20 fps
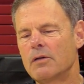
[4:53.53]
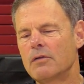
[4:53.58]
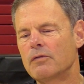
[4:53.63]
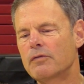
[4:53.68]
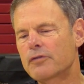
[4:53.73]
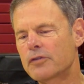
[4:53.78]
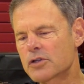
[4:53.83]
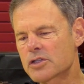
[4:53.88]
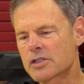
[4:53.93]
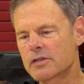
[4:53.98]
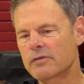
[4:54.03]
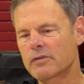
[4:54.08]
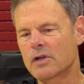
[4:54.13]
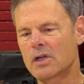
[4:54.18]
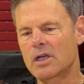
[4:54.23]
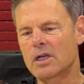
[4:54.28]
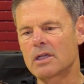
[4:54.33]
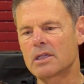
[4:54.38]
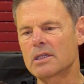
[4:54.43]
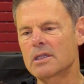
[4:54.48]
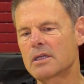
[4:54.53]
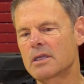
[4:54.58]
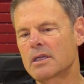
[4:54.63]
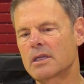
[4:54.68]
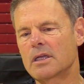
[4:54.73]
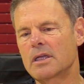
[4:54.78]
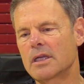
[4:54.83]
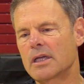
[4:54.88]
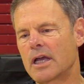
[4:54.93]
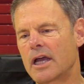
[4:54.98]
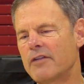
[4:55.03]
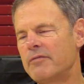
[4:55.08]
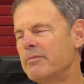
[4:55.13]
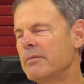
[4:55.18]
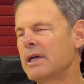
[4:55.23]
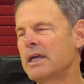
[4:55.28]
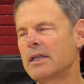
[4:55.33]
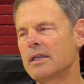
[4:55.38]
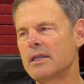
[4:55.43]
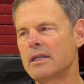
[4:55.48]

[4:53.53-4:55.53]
first of all, I've met